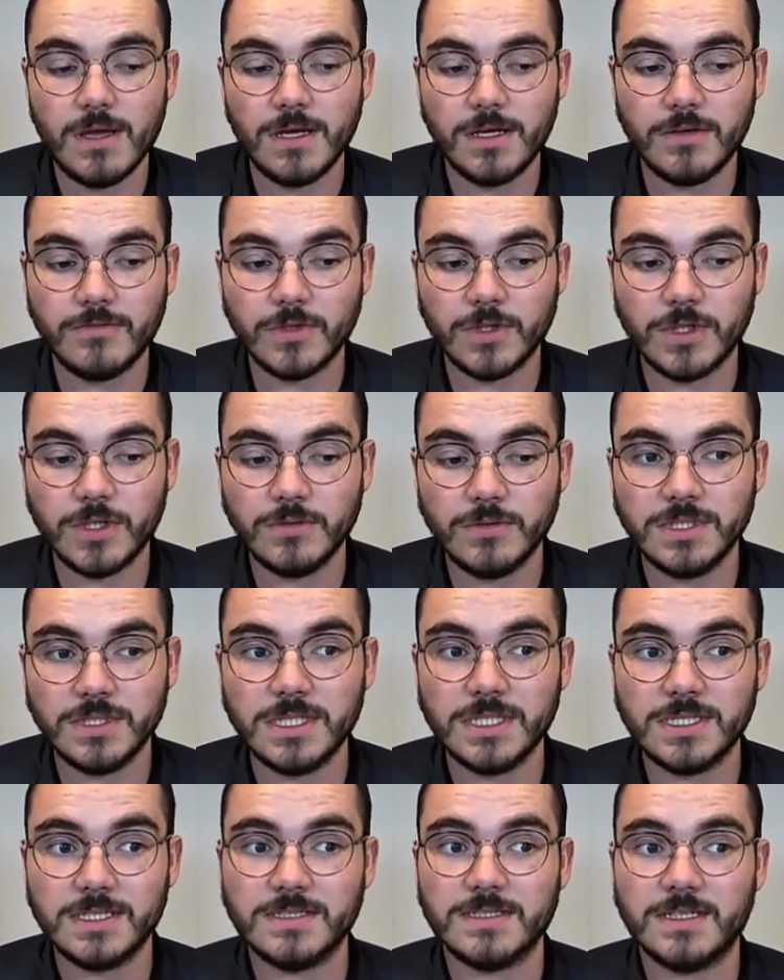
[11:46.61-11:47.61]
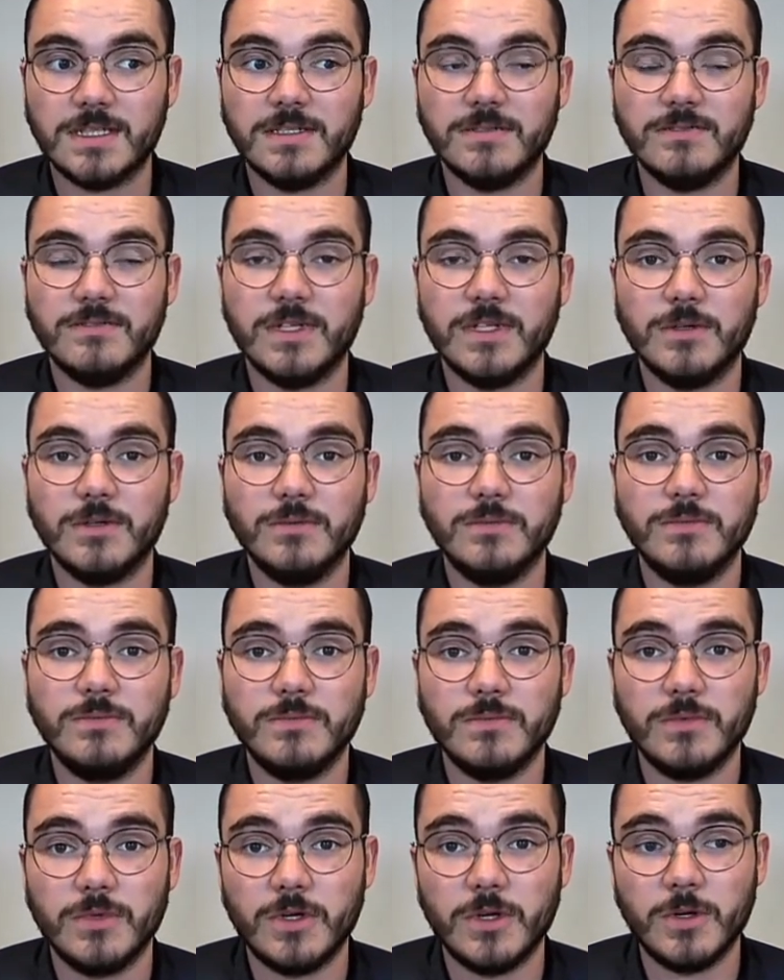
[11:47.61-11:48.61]
If you go to the design flow,
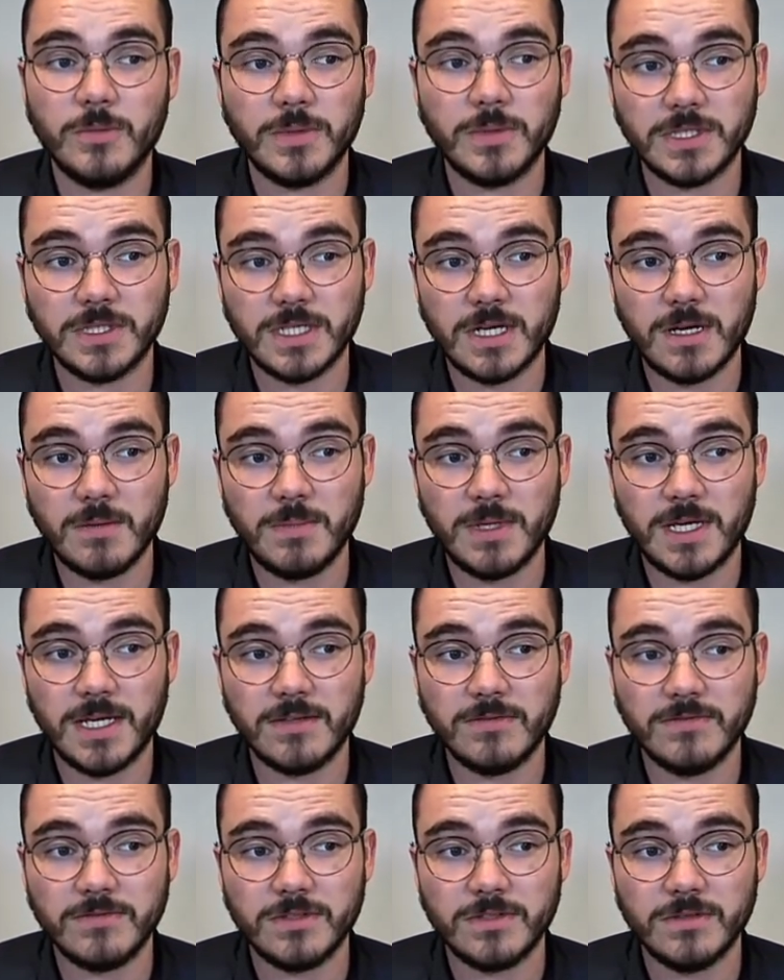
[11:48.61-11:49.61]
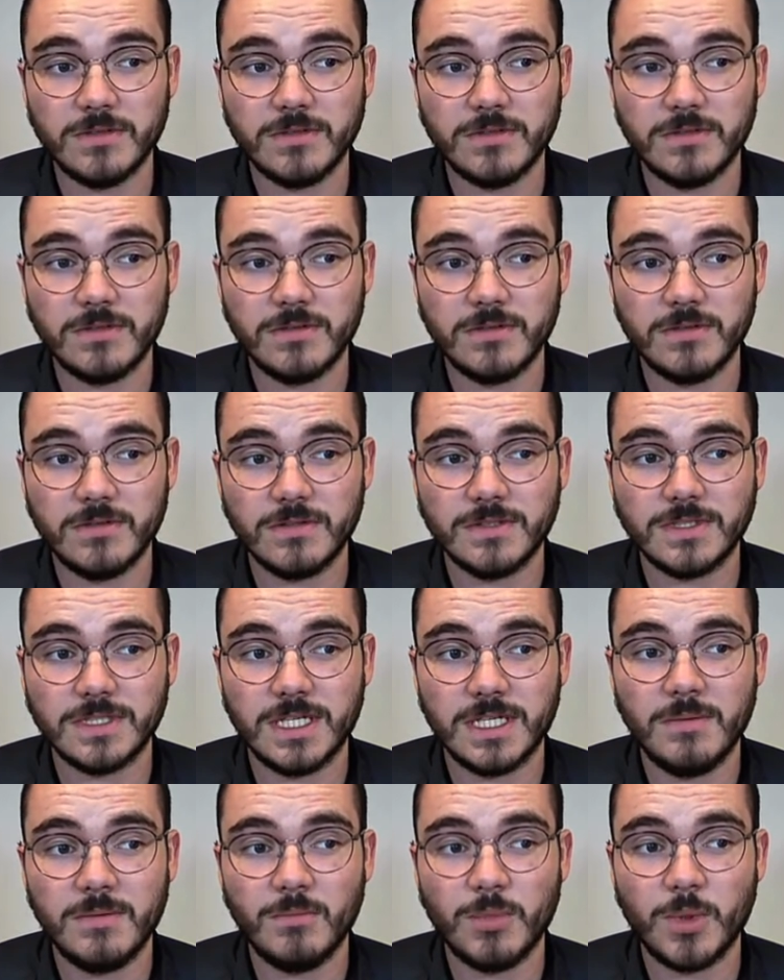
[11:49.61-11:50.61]
up at the top left, there's
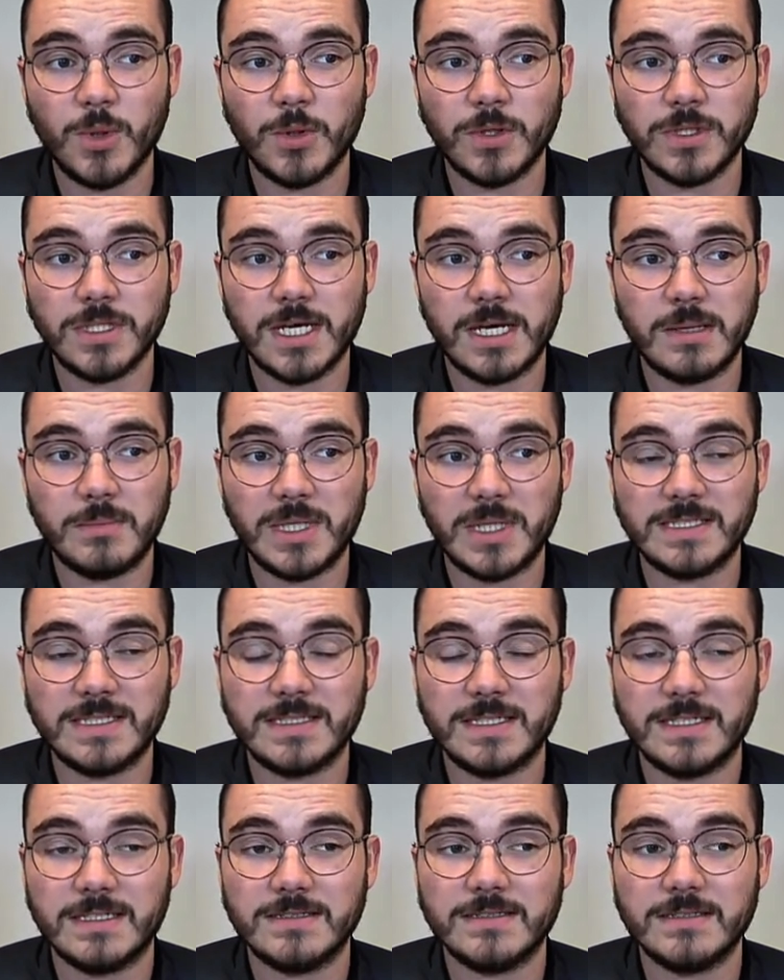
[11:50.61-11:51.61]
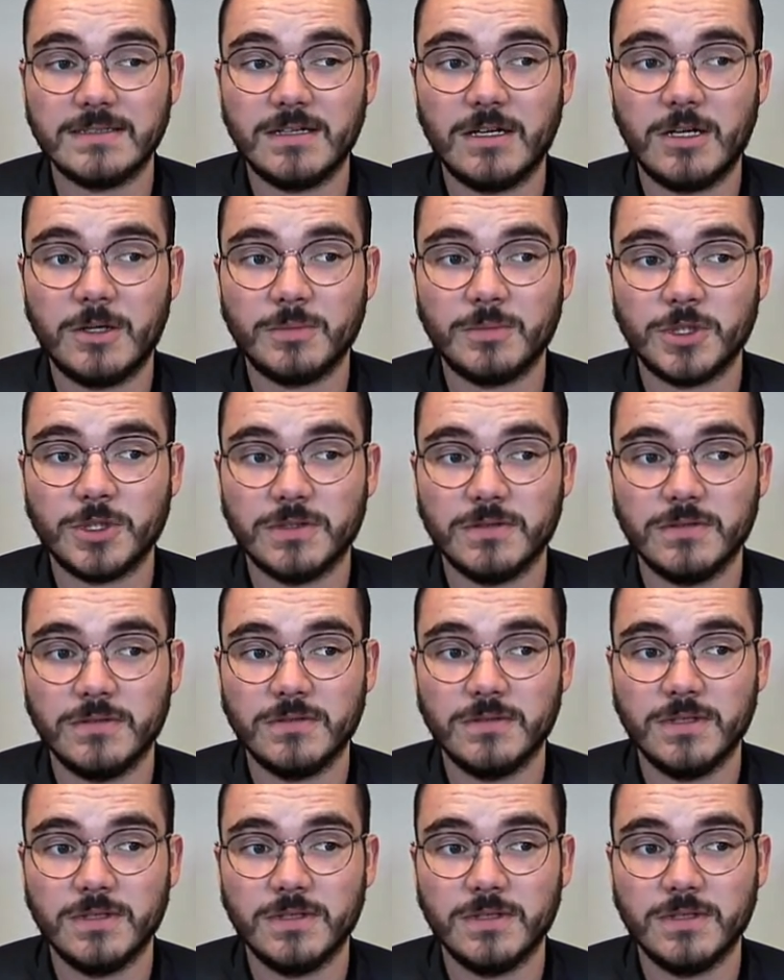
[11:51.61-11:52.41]
an Import MSS option.